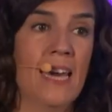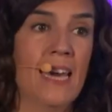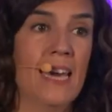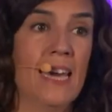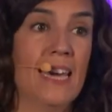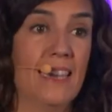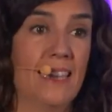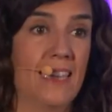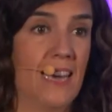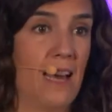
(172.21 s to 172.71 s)

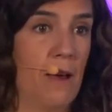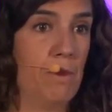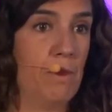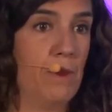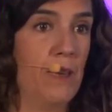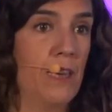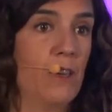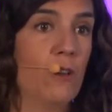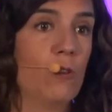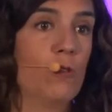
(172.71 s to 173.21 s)
It can
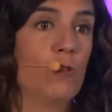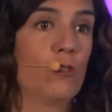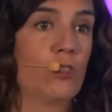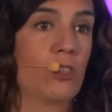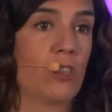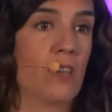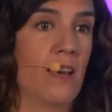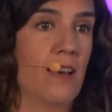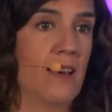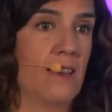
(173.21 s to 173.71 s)
be
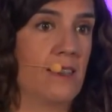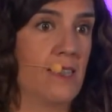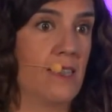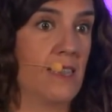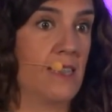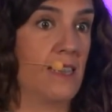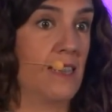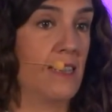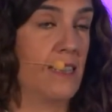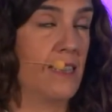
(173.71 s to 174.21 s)
used
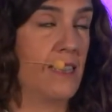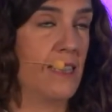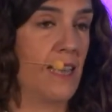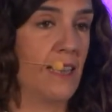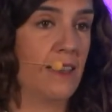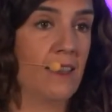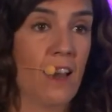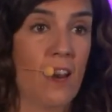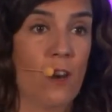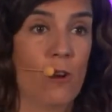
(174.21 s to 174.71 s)
as a
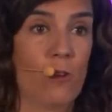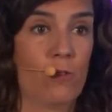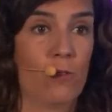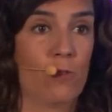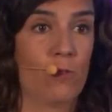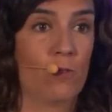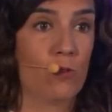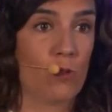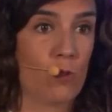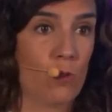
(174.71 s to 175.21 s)

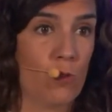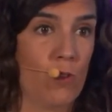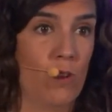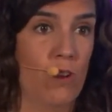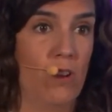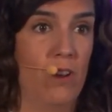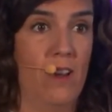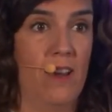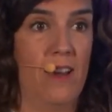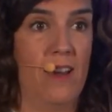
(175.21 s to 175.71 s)
standalone
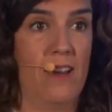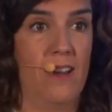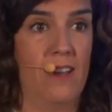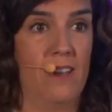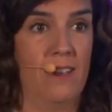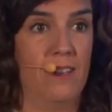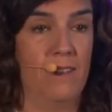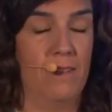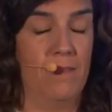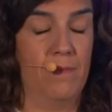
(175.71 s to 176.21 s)
tool
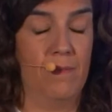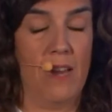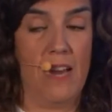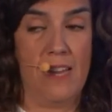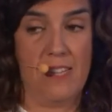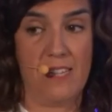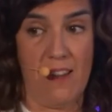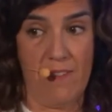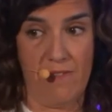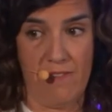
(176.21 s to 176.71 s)
and
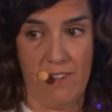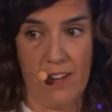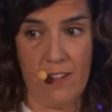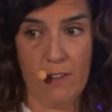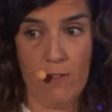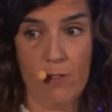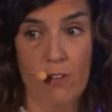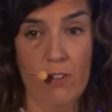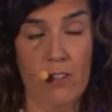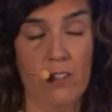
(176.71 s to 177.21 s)
as a
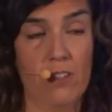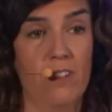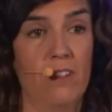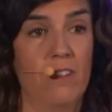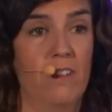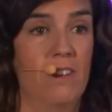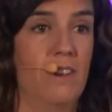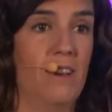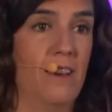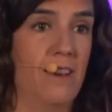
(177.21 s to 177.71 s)
framework.
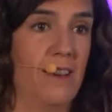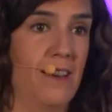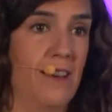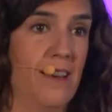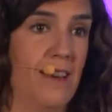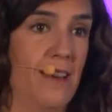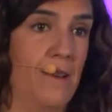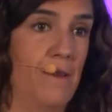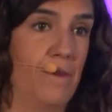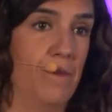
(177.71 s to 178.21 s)

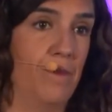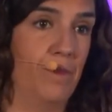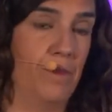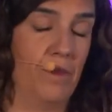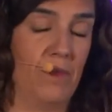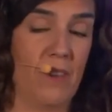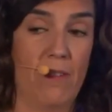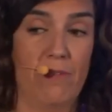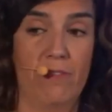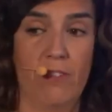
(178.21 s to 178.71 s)

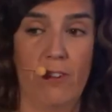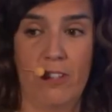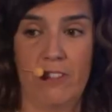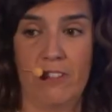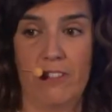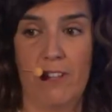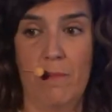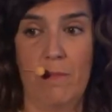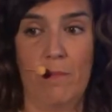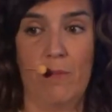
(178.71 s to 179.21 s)
For
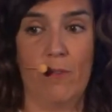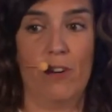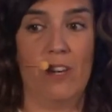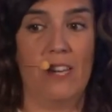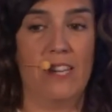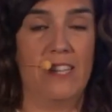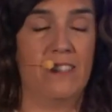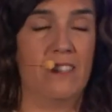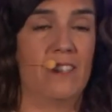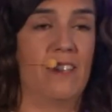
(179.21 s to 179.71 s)
example,
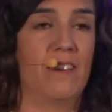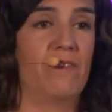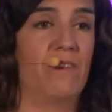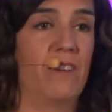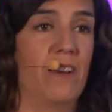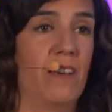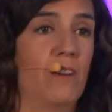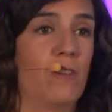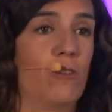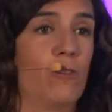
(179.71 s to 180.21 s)
is the
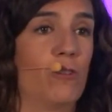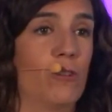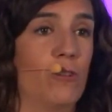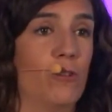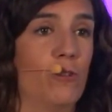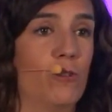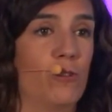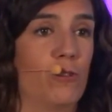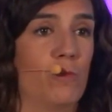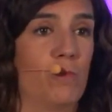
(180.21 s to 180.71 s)
framework
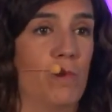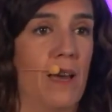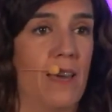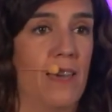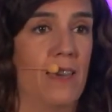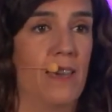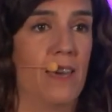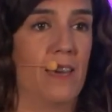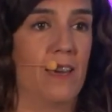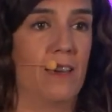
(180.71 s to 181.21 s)
used
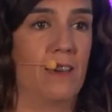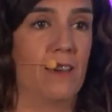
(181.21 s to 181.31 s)
by the